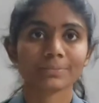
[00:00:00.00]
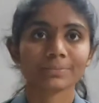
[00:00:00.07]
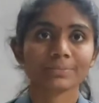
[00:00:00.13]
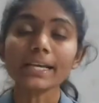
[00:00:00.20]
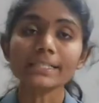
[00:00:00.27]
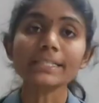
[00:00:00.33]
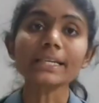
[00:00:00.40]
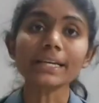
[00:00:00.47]

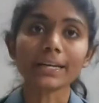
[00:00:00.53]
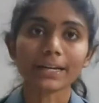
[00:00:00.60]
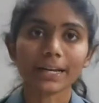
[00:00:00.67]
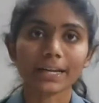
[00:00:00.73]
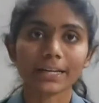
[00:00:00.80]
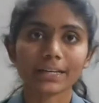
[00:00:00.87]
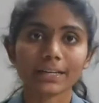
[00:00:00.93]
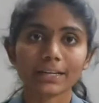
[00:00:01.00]
Acid
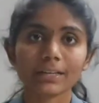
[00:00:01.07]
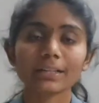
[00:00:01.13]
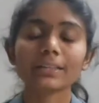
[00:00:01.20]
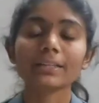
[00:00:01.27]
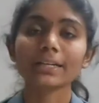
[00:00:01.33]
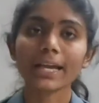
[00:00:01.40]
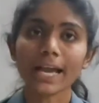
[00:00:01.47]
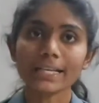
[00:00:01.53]
rain.
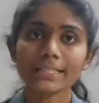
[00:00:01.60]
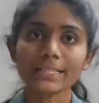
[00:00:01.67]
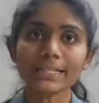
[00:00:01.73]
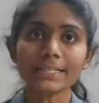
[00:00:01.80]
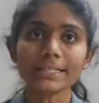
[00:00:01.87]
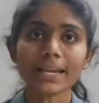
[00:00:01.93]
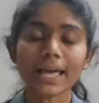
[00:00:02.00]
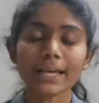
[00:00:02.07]
The
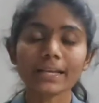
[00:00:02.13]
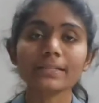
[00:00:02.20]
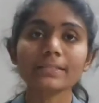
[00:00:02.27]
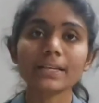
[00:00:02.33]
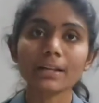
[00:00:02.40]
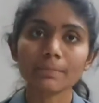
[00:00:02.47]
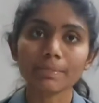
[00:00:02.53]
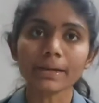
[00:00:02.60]
gases like
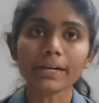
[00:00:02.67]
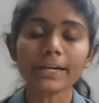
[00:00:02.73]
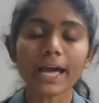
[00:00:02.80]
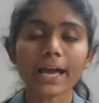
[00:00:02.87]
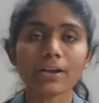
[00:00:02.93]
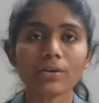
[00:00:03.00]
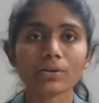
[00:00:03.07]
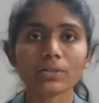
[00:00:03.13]
sulfur
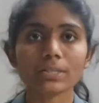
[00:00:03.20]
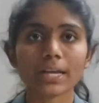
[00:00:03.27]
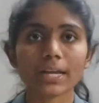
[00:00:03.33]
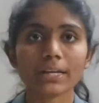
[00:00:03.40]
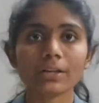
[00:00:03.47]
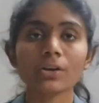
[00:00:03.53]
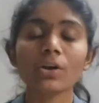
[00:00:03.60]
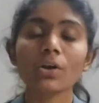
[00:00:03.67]

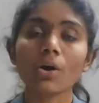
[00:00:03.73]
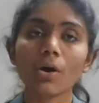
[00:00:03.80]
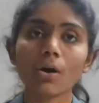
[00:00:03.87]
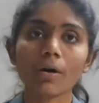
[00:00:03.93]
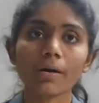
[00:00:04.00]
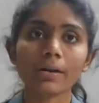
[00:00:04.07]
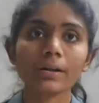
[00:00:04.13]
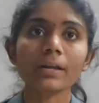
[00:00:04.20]
dioxide
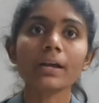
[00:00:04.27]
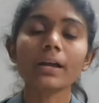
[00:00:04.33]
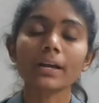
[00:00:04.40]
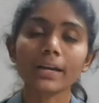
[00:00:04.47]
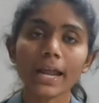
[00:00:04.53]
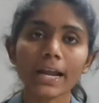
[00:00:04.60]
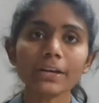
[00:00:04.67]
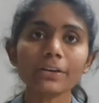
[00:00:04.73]
or
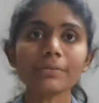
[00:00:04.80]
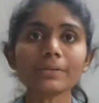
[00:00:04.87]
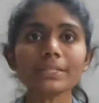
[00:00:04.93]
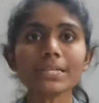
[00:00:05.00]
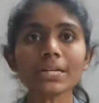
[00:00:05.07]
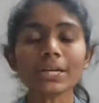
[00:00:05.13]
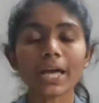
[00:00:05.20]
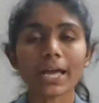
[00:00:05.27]

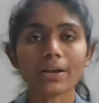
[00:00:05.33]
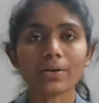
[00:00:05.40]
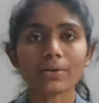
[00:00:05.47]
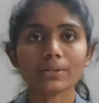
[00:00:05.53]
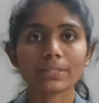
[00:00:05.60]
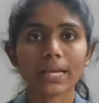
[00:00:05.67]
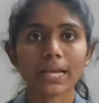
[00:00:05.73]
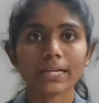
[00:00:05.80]
nitrogen
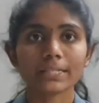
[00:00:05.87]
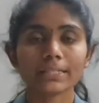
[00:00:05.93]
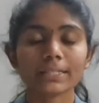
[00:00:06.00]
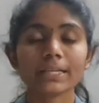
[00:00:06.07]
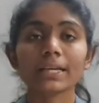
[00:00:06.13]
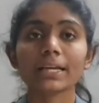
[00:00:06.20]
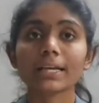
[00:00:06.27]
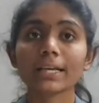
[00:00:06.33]
dioxides
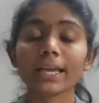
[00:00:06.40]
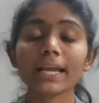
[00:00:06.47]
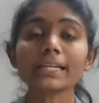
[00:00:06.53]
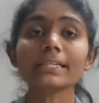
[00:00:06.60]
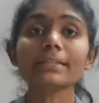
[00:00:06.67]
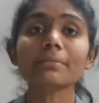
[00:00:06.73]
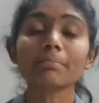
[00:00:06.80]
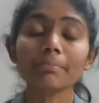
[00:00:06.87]

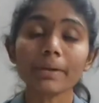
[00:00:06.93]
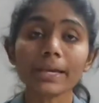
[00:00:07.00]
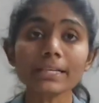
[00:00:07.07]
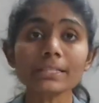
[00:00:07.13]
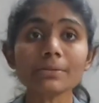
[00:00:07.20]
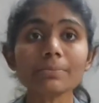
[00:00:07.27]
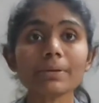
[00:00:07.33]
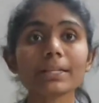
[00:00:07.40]
get
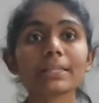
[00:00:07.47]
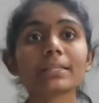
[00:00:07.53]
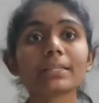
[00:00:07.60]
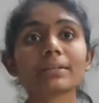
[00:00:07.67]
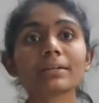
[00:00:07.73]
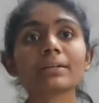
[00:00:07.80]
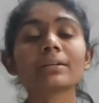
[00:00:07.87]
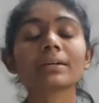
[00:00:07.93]
mixed with
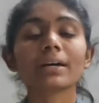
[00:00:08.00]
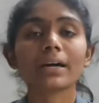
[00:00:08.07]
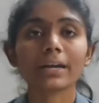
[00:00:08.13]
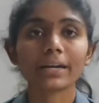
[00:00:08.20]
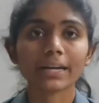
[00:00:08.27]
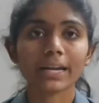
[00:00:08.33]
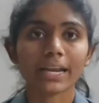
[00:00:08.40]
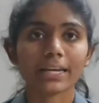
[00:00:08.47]
the
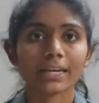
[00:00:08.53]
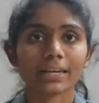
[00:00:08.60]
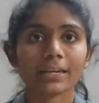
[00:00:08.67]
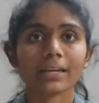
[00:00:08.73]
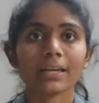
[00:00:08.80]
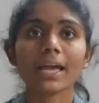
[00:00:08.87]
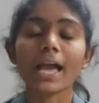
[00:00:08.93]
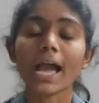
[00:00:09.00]
rain,
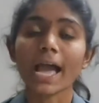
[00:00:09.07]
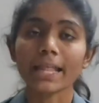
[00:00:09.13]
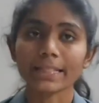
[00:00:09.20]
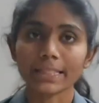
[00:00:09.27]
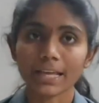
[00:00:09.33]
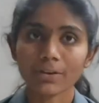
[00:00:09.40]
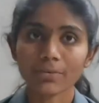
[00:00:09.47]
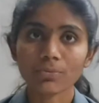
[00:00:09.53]

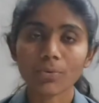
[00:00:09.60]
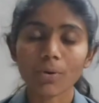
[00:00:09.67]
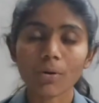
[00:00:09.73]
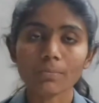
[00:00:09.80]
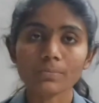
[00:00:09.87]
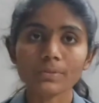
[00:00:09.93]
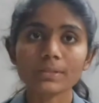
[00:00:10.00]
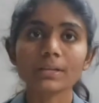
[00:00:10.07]
and they
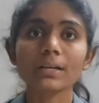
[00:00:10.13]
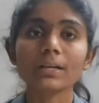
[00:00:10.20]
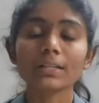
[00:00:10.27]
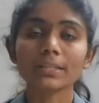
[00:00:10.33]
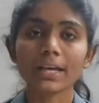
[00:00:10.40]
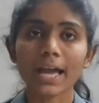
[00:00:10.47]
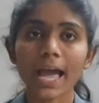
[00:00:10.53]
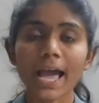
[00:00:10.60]
forms
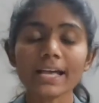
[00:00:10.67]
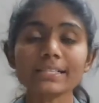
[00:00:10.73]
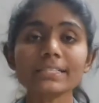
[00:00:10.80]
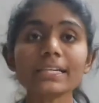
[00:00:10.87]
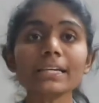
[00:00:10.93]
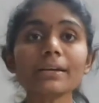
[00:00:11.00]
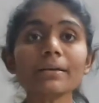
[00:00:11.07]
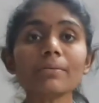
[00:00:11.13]
the
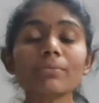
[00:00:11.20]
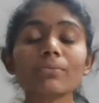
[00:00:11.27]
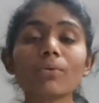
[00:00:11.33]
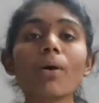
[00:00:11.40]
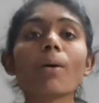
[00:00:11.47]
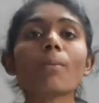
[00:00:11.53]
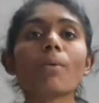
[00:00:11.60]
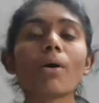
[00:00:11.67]
acid
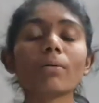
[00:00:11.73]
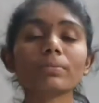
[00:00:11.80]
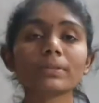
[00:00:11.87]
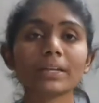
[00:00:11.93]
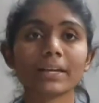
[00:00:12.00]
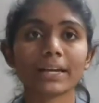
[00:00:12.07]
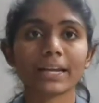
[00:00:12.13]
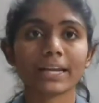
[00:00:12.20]
form of
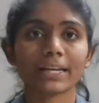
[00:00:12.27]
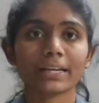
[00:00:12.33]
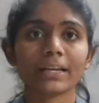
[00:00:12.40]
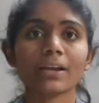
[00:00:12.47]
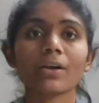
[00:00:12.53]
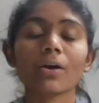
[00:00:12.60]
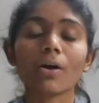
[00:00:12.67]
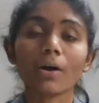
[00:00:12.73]
the rain,
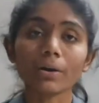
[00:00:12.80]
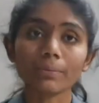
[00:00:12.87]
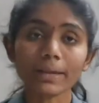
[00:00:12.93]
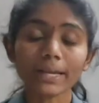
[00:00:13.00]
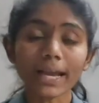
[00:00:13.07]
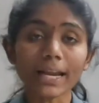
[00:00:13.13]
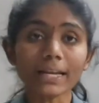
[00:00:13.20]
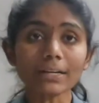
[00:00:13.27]
or we
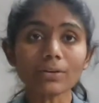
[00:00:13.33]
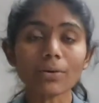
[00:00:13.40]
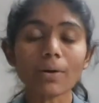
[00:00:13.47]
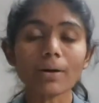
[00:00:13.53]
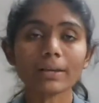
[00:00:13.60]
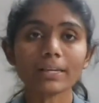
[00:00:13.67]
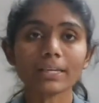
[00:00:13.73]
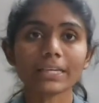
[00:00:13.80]
can
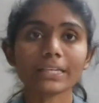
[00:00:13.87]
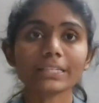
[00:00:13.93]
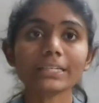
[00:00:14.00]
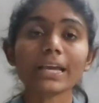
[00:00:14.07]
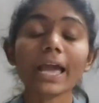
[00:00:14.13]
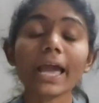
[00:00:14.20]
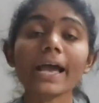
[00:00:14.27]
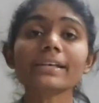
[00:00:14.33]
call it
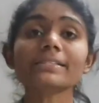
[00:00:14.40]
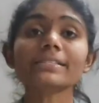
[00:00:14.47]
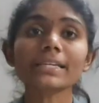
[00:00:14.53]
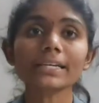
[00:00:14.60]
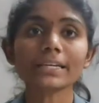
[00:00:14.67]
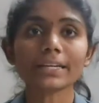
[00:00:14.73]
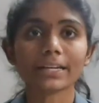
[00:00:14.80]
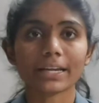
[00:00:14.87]

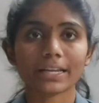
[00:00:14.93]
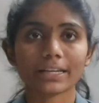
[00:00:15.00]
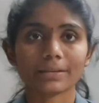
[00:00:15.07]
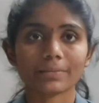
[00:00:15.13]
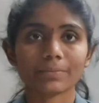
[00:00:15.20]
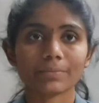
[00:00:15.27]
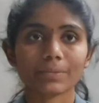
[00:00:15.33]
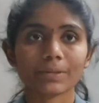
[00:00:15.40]
acid rain.